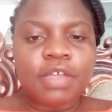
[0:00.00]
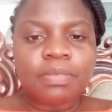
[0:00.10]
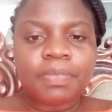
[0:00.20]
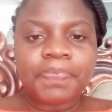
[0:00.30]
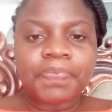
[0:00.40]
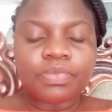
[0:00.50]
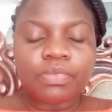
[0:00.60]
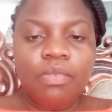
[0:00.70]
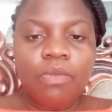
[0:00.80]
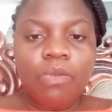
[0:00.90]
time,
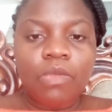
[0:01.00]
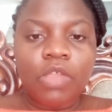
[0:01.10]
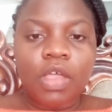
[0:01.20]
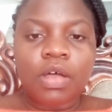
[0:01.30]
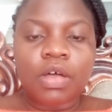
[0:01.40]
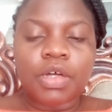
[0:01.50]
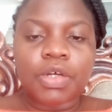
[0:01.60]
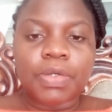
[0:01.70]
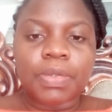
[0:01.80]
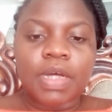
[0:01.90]

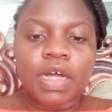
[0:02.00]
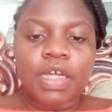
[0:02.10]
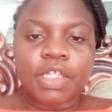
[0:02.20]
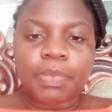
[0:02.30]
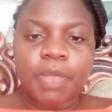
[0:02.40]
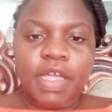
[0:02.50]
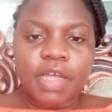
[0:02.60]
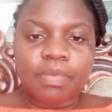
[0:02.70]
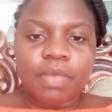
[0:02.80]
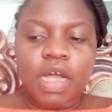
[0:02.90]
8
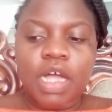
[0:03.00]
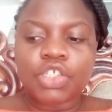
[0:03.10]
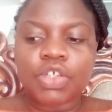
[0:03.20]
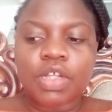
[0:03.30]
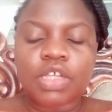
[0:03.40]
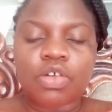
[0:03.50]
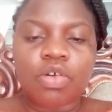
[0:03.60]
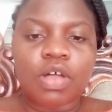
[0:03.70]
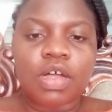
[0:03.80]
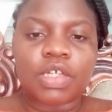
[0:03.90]
p.m. actually
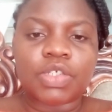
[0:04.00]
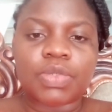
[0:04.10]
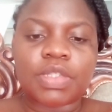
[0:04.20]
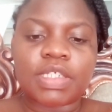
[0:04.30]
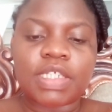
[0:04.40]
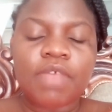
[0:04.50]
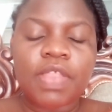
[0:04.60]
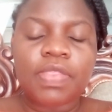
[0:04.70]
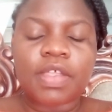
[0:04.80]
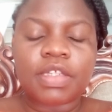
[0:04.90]
concurs with the
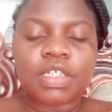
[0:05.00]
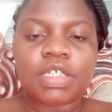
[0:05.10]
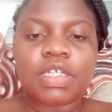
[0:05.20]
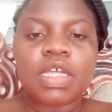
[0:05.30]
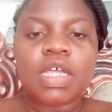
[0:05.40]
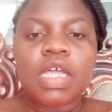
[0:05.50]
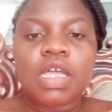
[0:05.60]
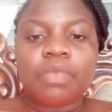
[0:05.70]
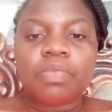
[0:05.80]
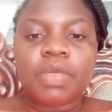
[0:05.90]
7:30
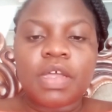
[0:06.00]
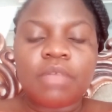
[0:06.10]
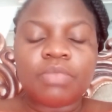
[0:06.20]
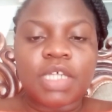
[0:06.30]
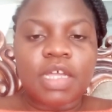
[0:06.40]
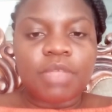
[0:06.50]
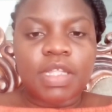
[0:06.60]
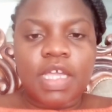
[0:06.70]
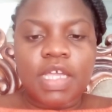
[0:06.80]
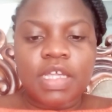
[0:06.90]
p.m. time
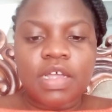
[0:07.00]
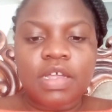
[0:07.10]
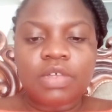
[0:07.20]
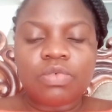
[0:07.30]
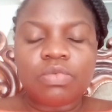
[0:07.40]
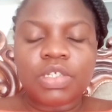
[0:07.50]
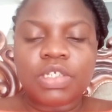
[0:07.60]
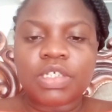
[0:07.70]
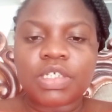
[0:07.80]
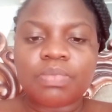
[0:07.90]
in Kenya,
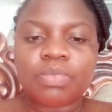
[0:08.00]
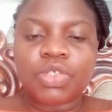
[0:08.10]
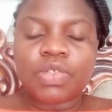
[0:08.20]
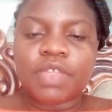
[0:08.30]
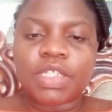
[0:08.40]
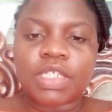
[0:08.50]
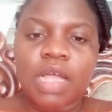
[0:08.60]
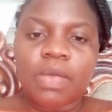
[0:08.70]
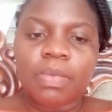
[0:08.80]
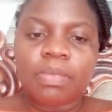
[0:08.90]
which most of the
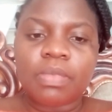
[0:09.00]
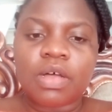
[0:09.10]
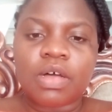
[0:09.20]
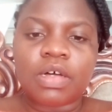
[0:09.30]
time